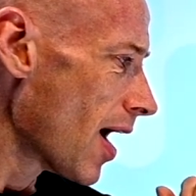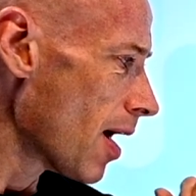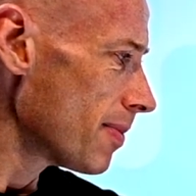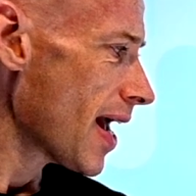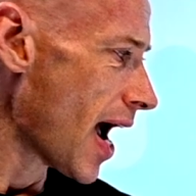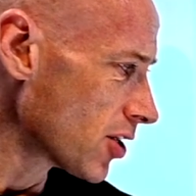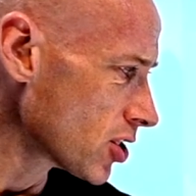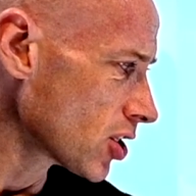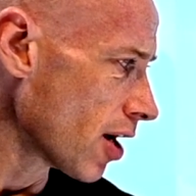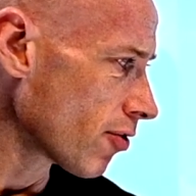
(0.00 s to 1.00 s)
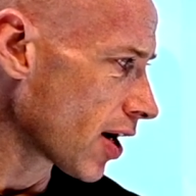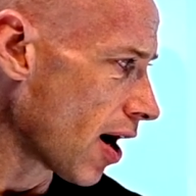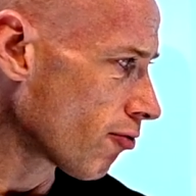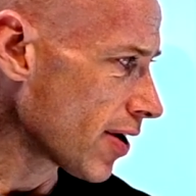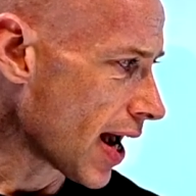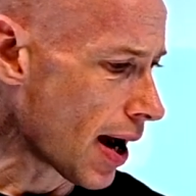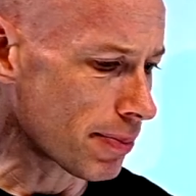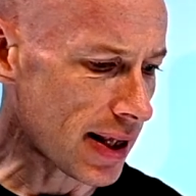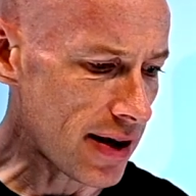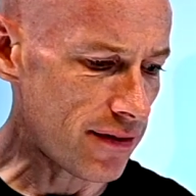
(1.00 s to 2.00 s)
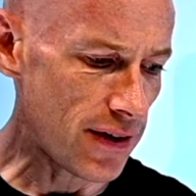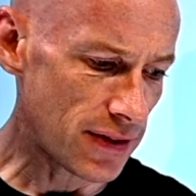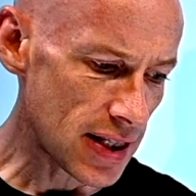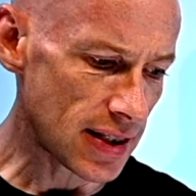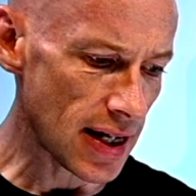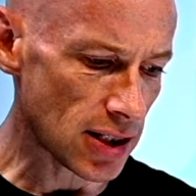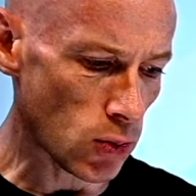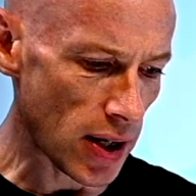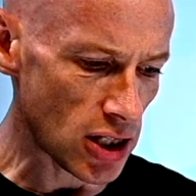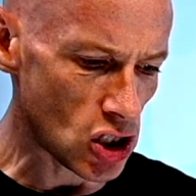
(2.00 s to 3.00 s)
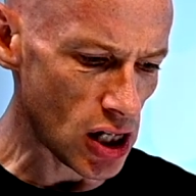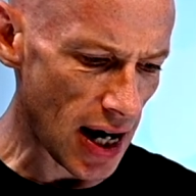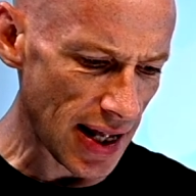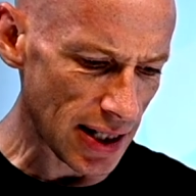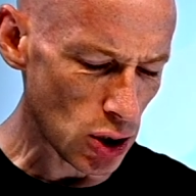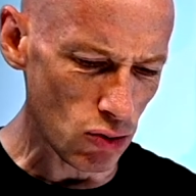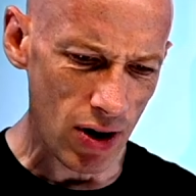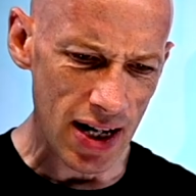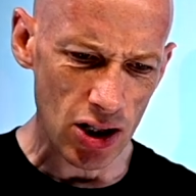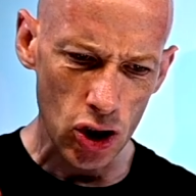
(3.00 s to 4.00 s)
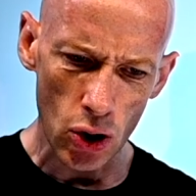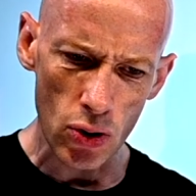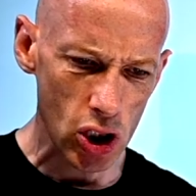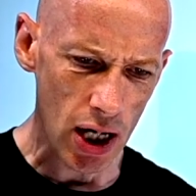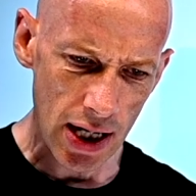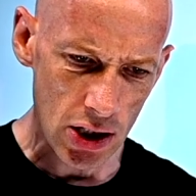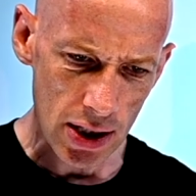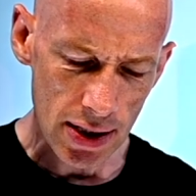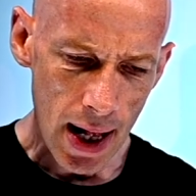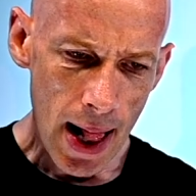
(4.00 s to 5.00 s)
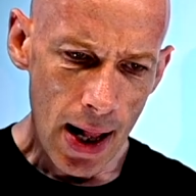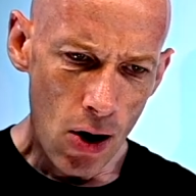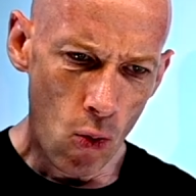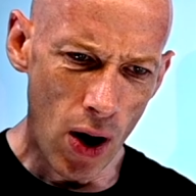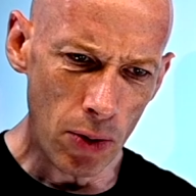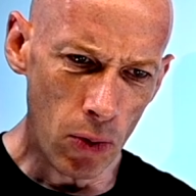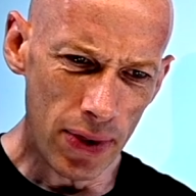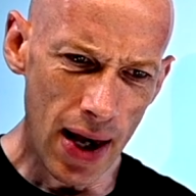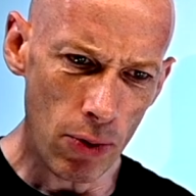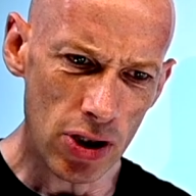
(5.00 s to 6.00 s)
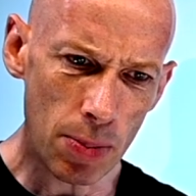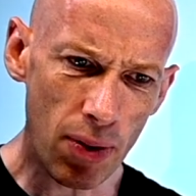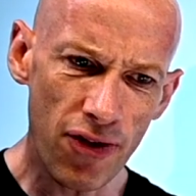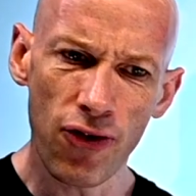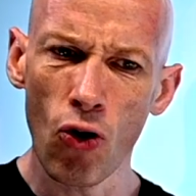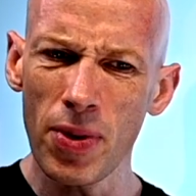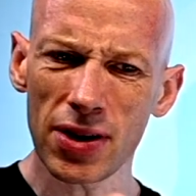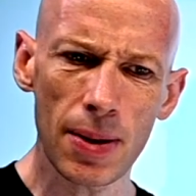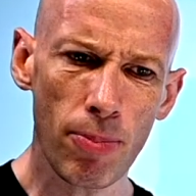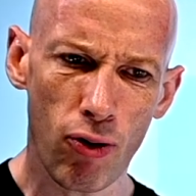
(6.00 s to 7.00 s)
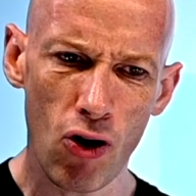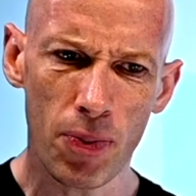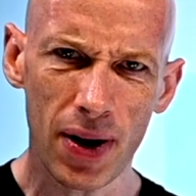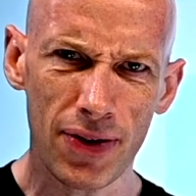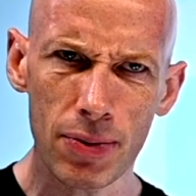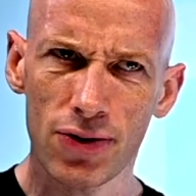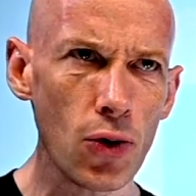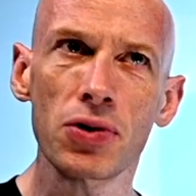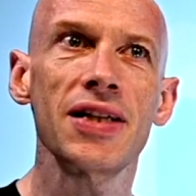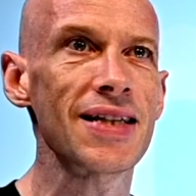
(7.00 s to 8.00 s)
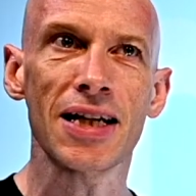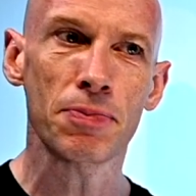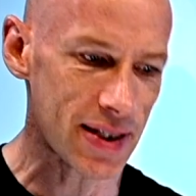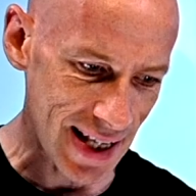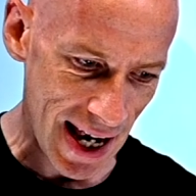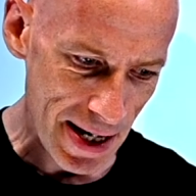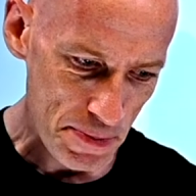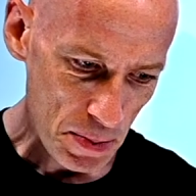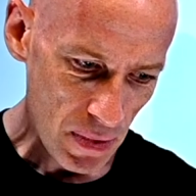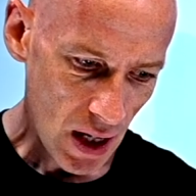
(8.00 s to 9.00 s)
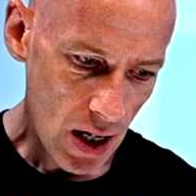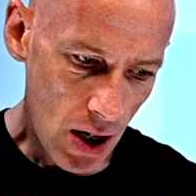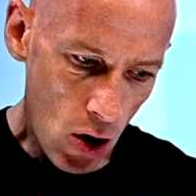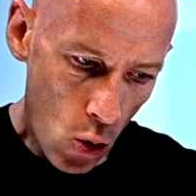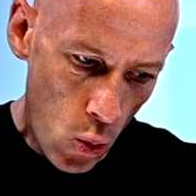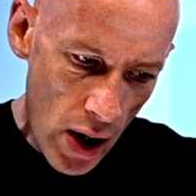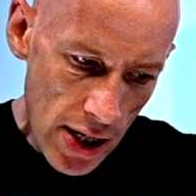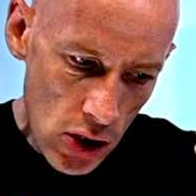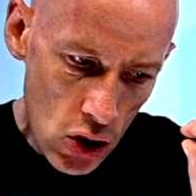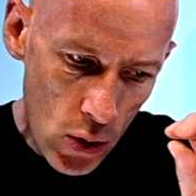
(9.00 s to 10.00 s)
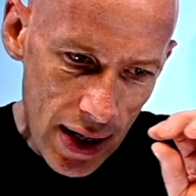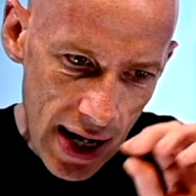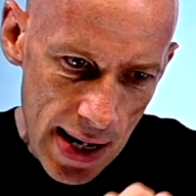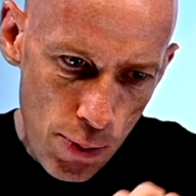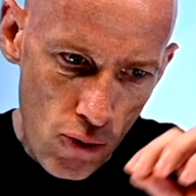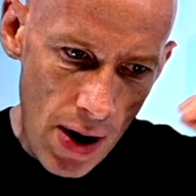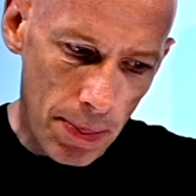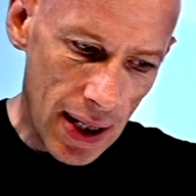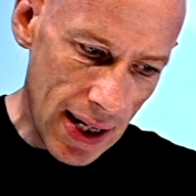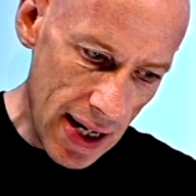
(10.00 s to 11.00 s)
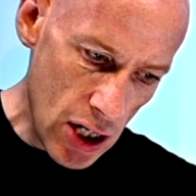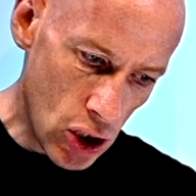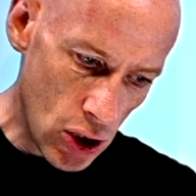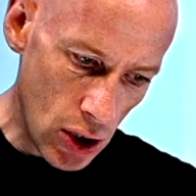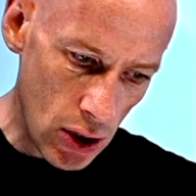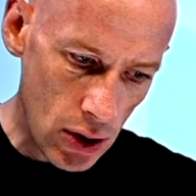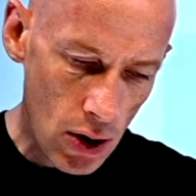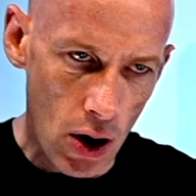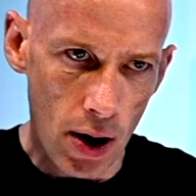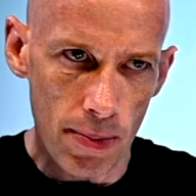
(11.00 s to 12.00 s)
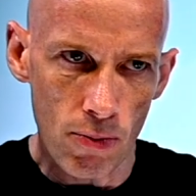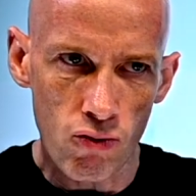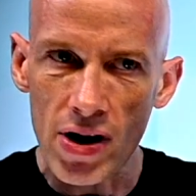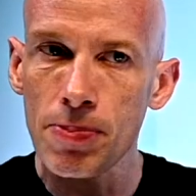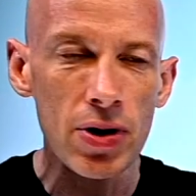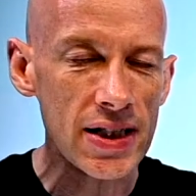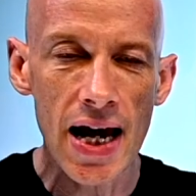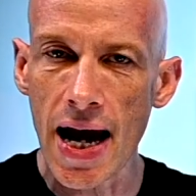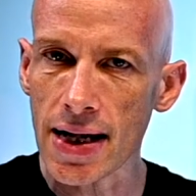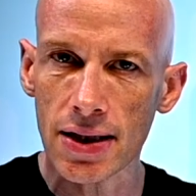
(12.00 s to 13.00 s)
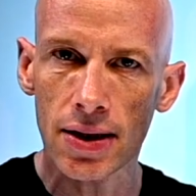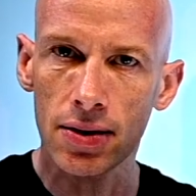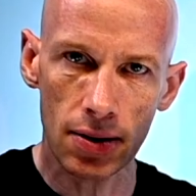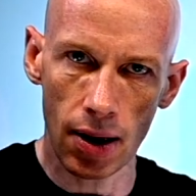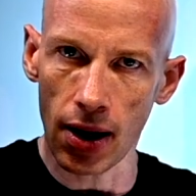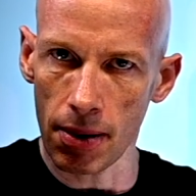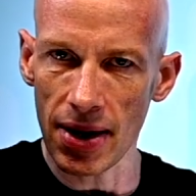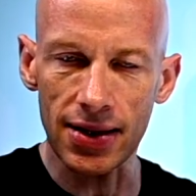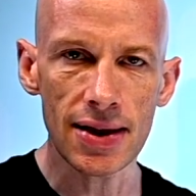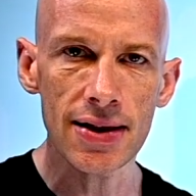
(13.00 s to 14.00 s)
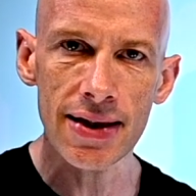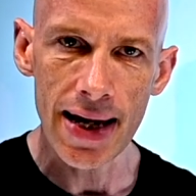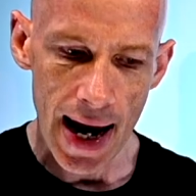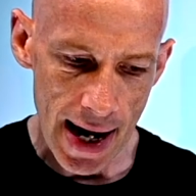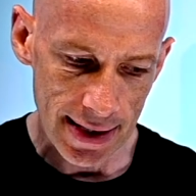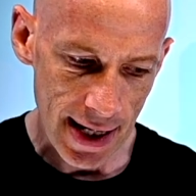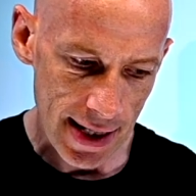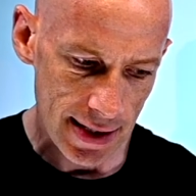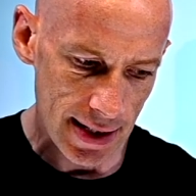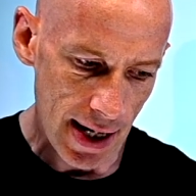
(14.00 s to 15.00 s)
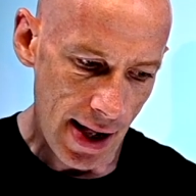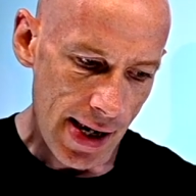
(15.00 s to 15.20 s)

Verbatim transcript: And the Azure Site Recovery Update 56 went GA. This is really two changes. One, there was a performance improvement, I think it was 46%, when you enable replication, um, reprotect um, existing assets.